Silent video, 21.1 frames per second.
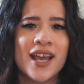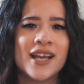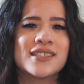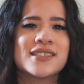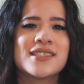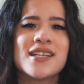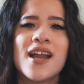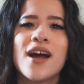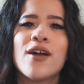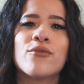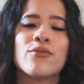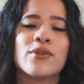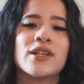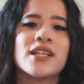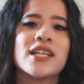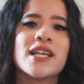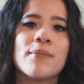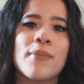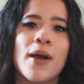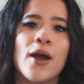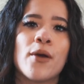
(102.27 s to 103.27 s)
It's not
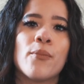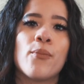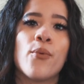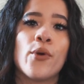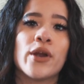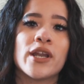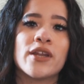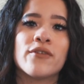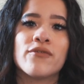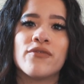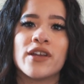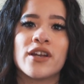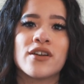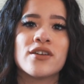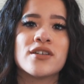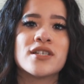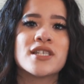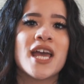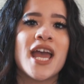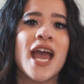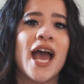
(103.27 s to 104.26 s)
really about pointing
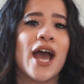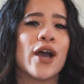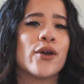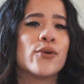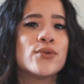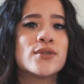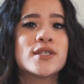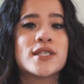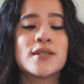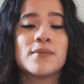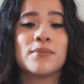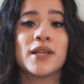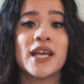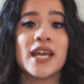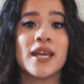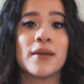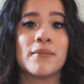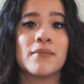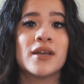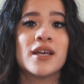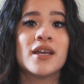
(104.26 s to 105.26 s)
fingers at who's to
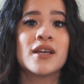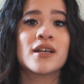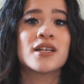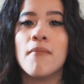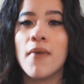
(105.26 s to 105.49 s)
blame.